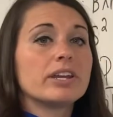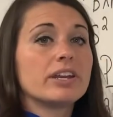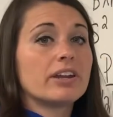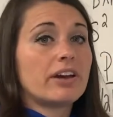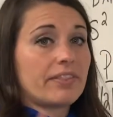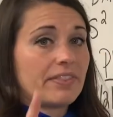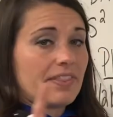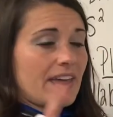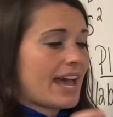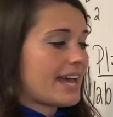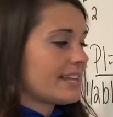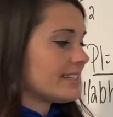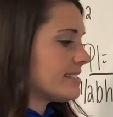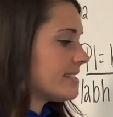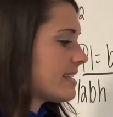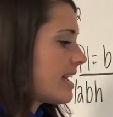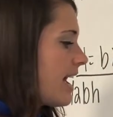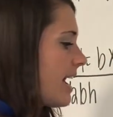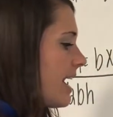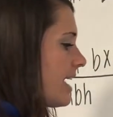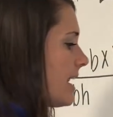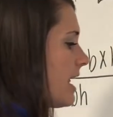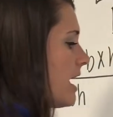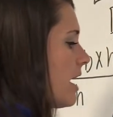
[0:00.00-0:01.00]
on that
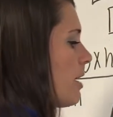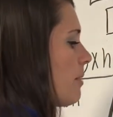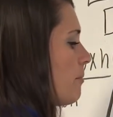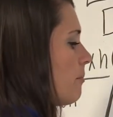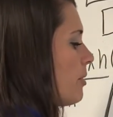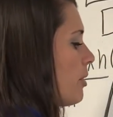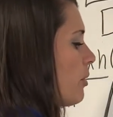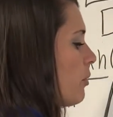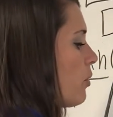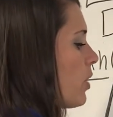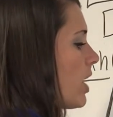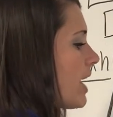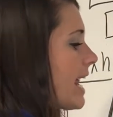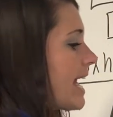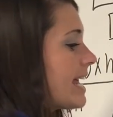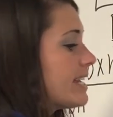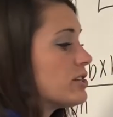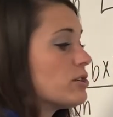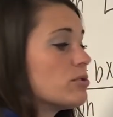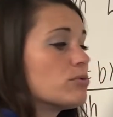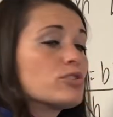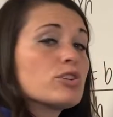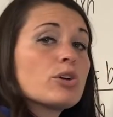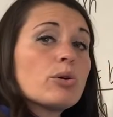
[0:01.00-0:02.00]
side, but what I
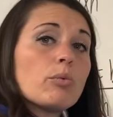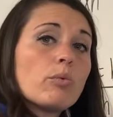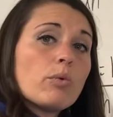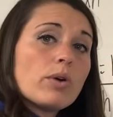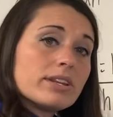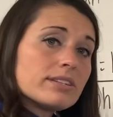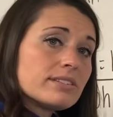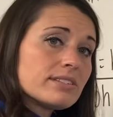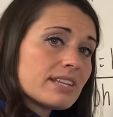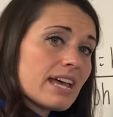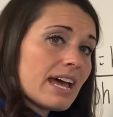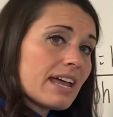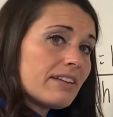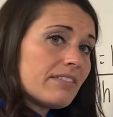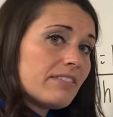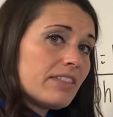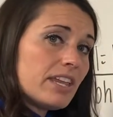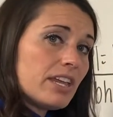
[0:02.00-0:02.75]
do to one side of the